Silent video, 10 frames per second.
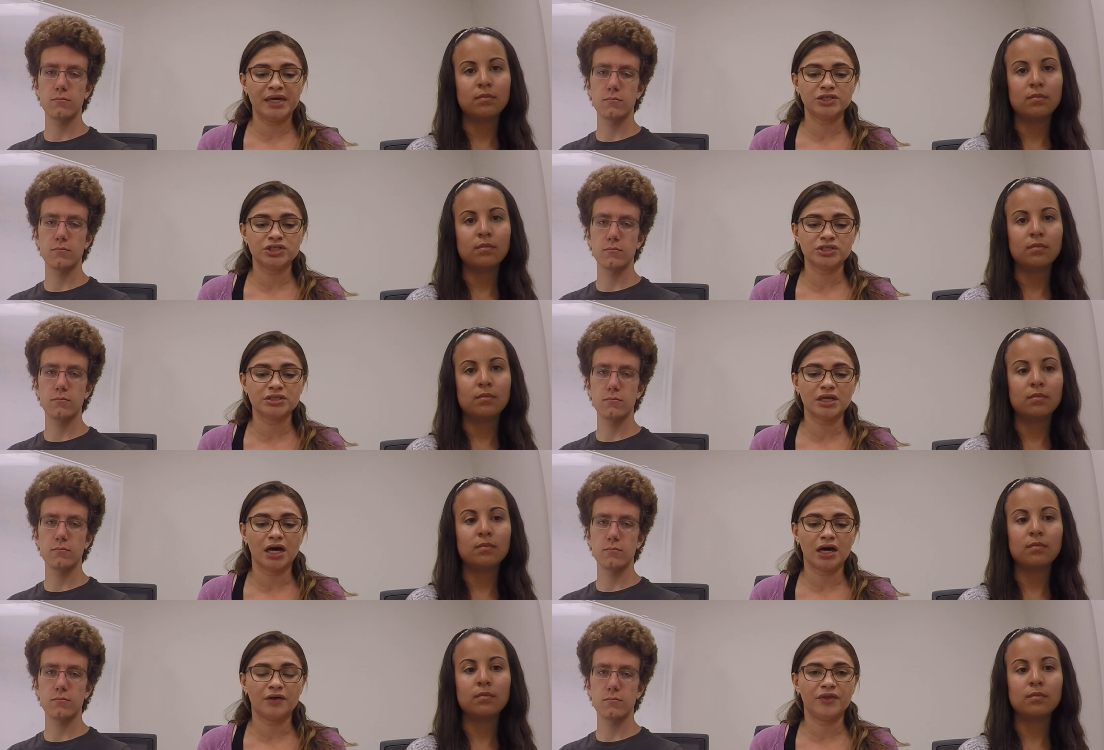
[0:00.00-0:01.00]
Speaker 1: patients
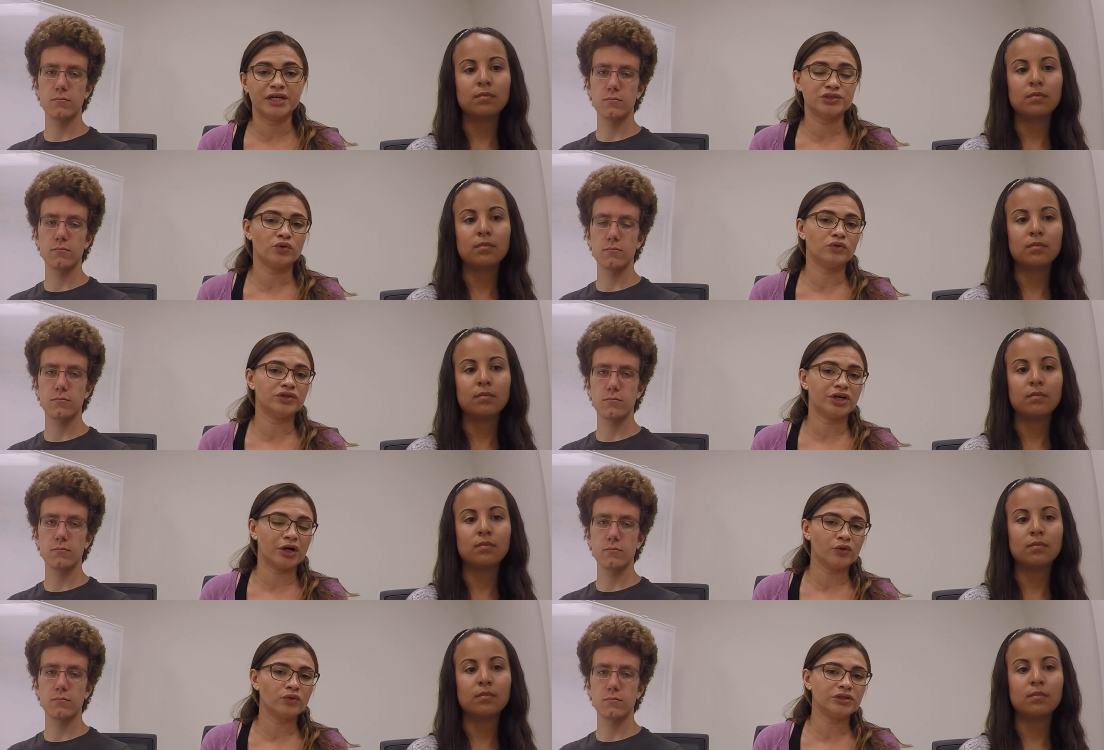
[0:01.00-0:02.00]
uh, that is old,
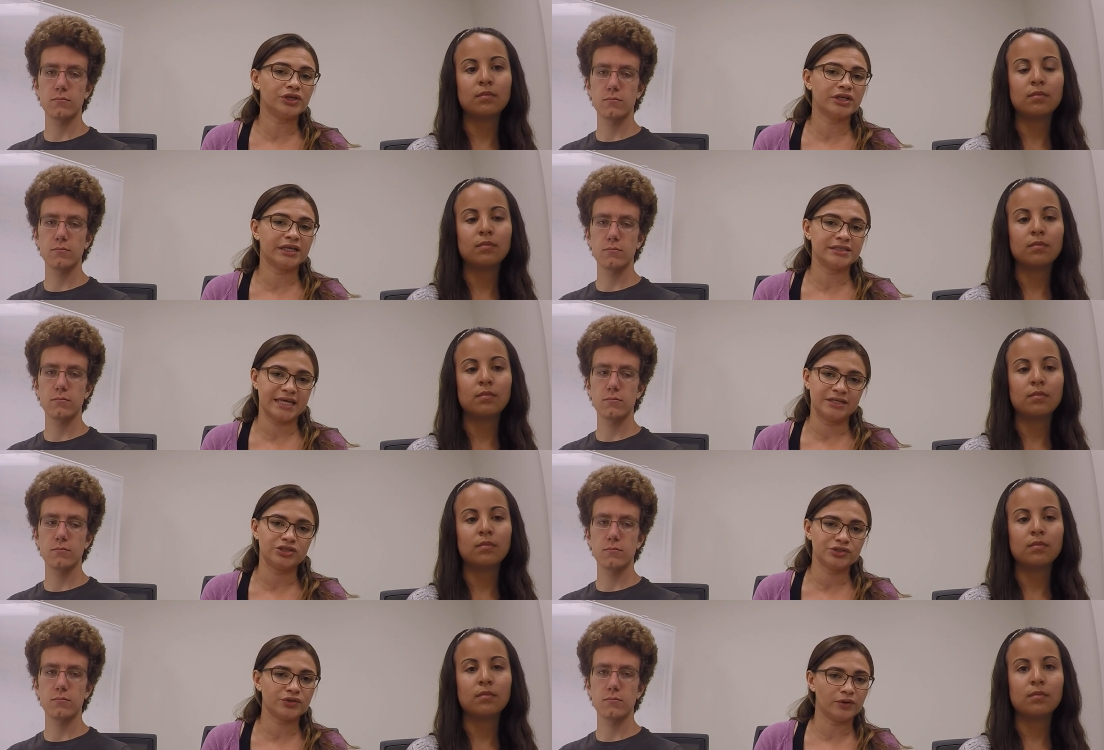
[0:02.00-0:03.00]
that are older than
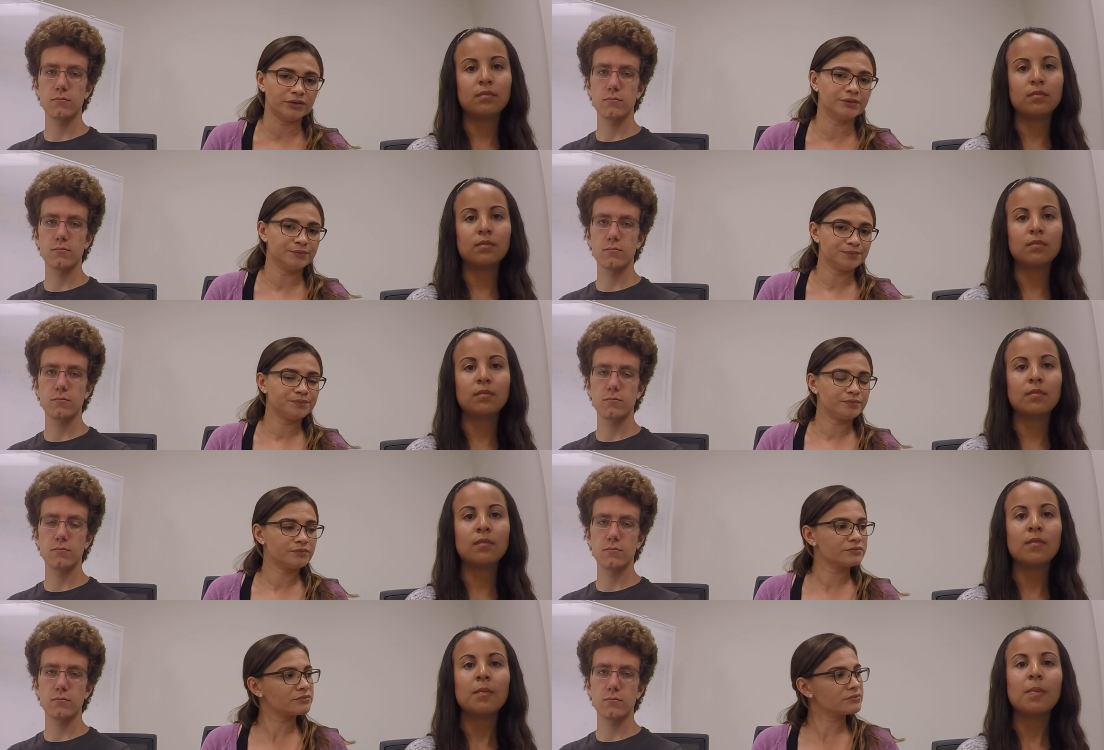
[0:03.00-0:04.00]
10 years old.
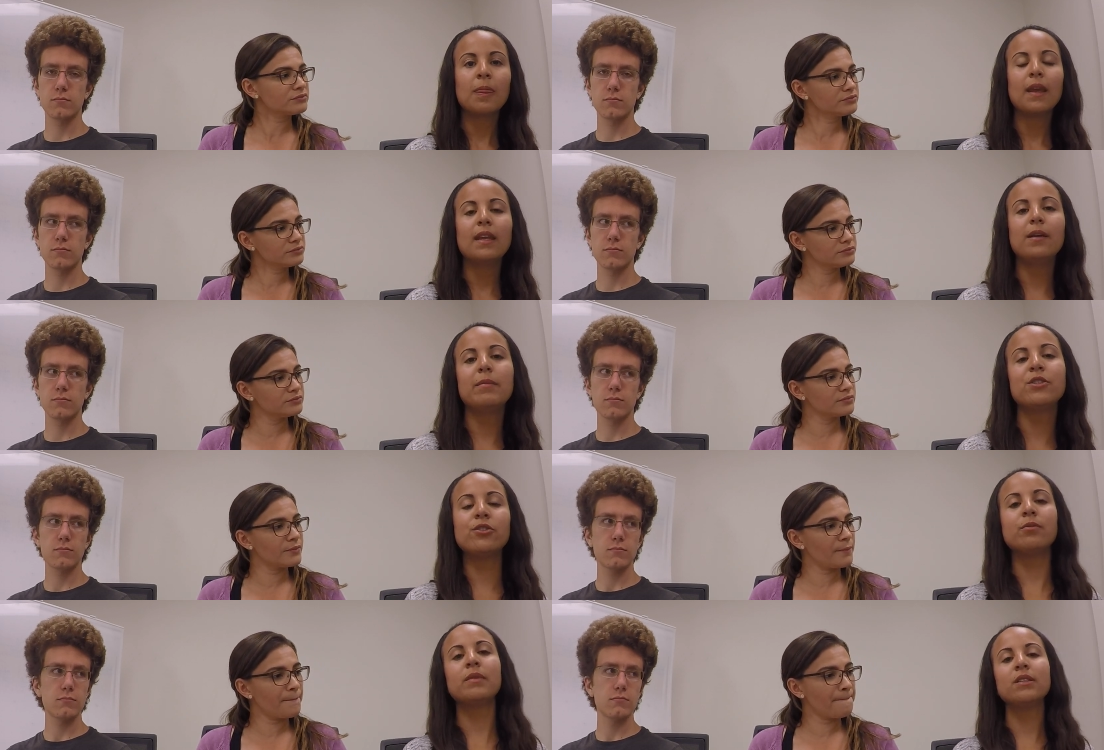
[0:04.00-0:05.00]
Speaker 2: The
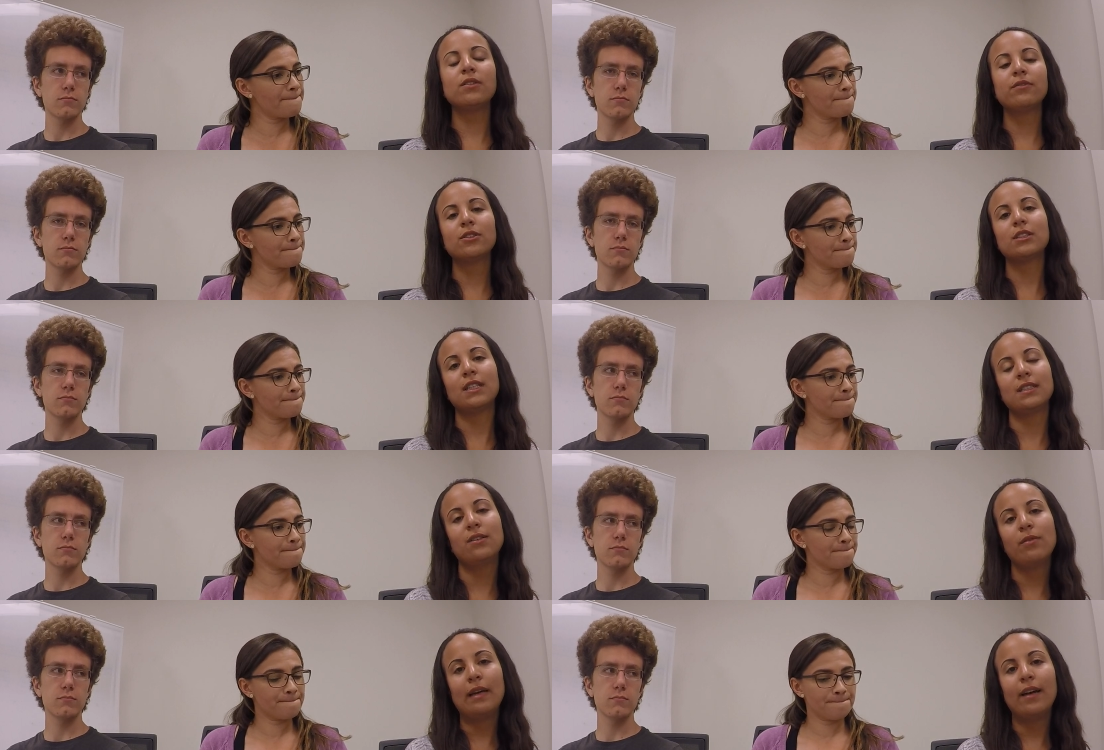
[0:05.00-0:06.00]
measurements of success
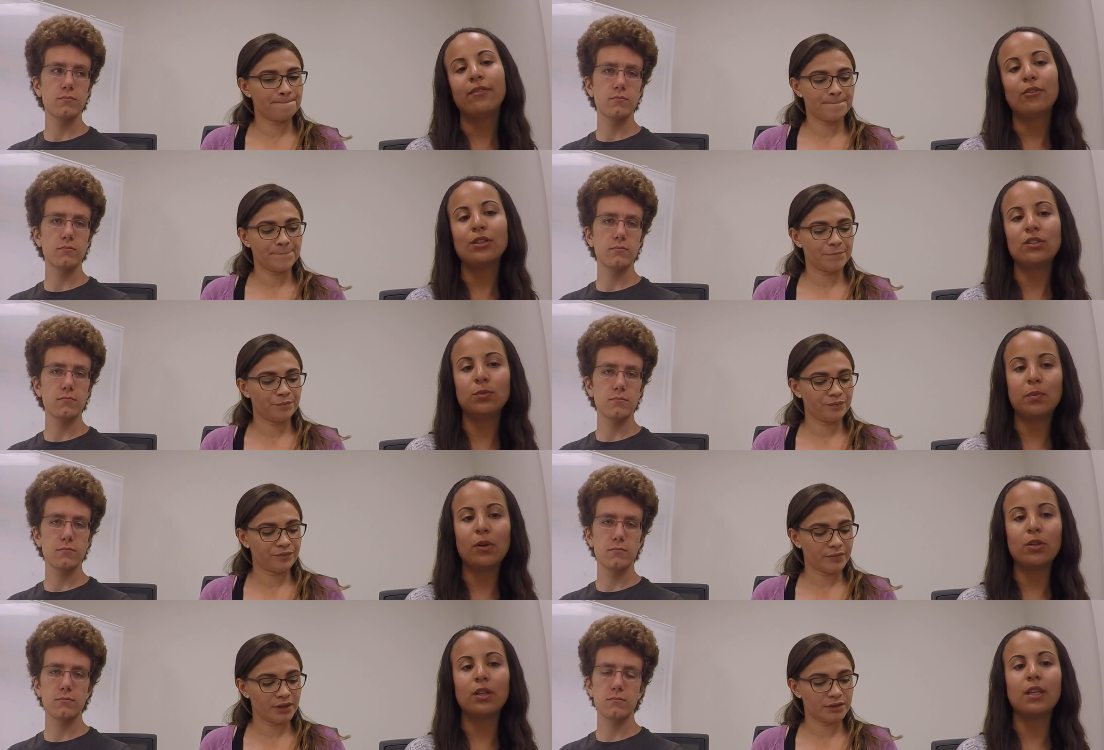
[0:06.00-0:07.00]
that we had for this
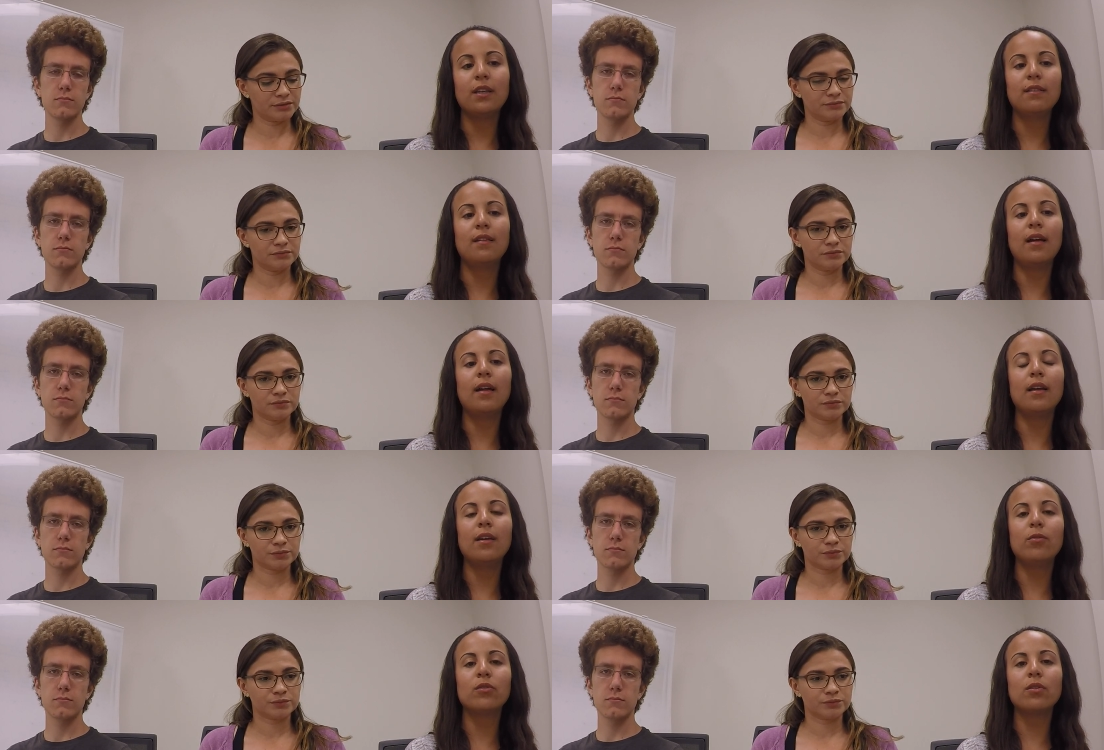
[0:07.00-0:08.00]
project is
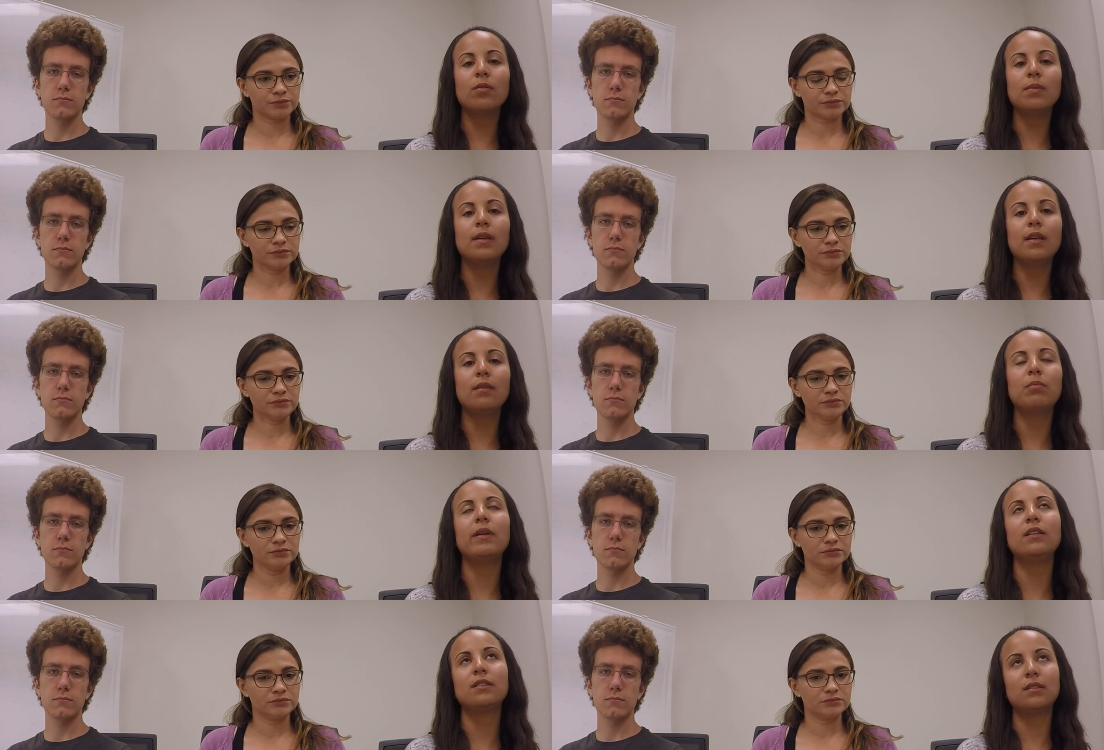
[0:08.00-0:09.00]
that it was going to be,
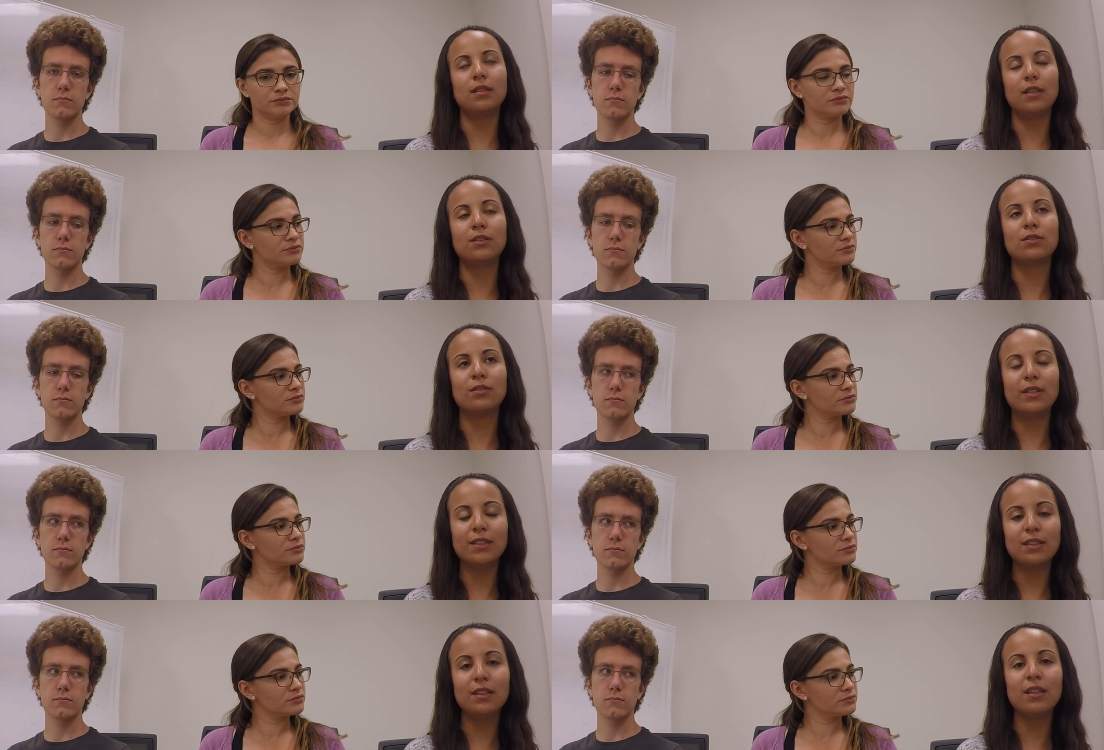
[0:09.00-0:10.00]
it's, it's
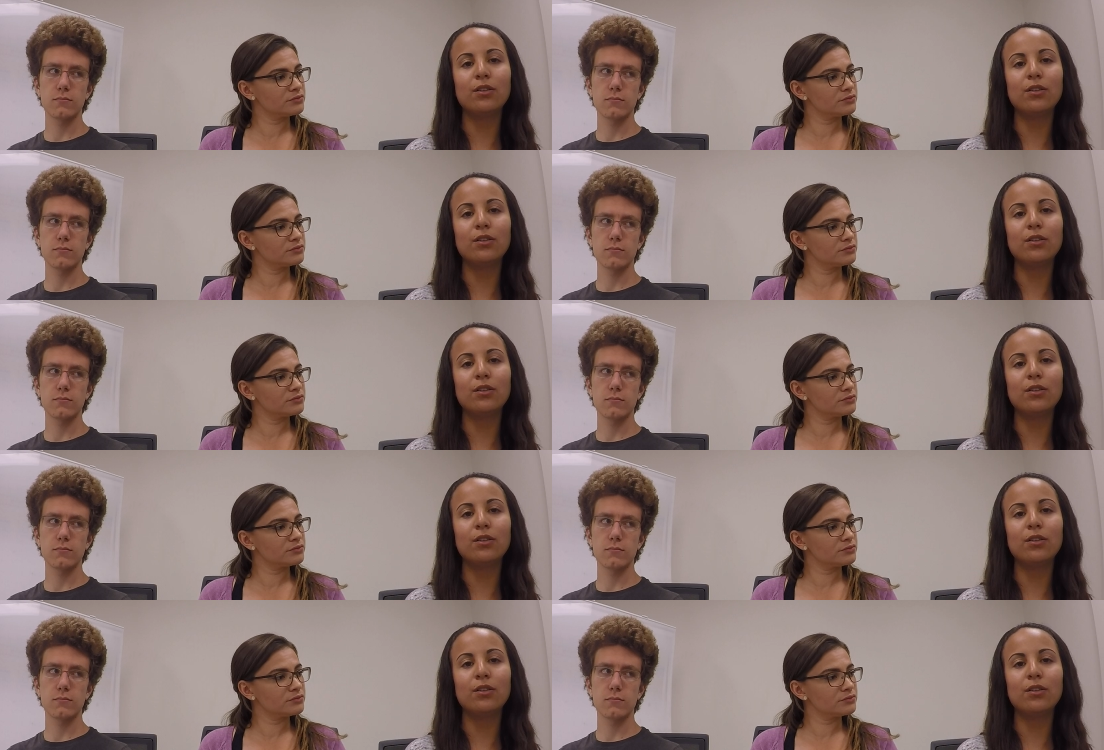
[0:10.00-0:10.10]
easily